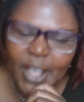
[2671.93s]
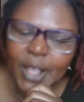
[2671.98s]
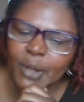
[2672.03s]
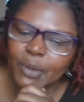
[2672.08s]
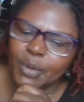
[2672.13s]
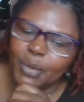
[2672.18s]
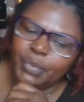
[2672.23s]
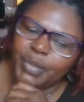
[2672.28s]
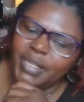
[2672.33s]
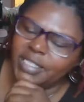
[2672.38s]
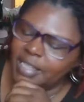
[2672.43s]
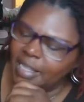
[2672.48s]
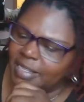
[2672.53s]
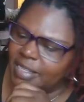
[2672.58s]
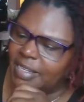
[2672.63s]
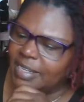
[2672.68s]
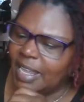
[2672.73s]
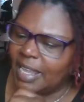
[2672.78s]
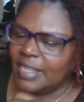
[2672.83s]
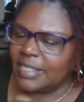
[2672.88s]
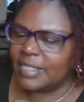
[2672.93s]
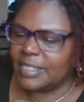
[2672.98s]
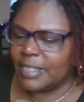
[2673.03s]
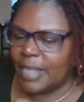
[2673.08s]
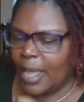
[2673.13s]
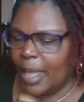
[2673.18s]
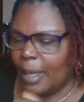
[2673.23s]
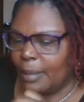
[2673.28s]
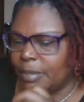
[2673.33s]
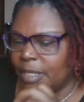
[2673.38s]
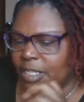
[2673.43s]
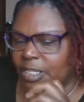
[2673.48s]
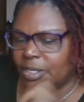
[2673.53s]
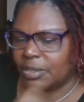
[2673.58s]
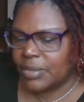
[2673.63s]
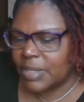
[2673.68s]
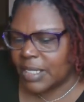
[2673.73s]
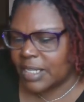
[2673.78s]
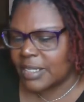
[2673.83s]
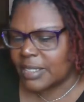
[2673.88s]
When we set the date and time to
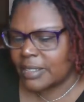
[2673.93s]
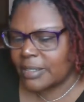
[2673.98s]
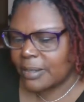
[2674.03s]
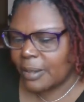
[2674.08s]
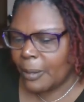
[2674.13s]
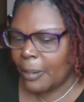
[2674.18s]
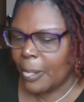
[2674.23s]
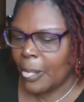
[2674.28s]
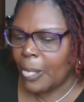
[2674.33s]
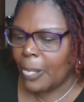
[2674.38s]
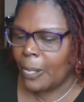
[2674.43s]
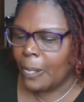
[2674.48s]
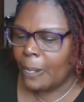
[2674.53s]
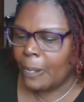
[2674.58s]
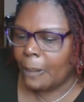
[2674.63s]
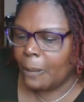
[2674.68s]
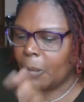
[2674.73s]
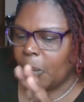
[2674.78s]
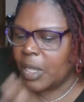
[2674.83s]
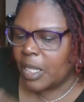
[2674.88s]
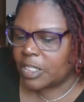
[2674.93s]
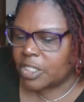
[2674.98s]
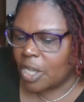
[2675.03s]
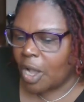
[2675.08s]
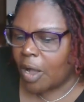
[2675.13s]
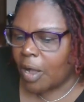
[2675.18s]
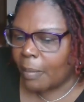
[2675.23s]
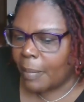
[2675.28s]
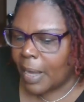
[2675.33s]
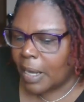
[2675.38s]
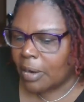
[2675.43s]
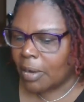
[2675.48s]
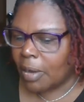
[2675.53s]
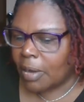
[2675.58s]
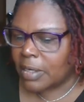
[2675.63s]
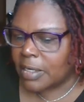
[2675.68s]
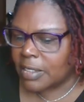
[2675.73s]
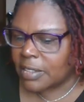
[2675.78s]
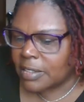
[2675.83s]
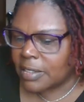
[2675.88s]
do this, we can talk about
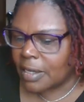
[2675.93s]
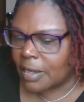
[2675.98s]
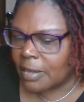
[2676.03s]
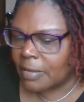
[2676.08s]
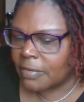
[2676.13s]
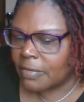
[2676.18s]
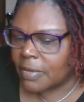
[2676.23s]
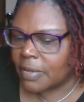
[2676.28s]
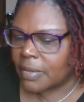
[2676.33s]
all this stuff.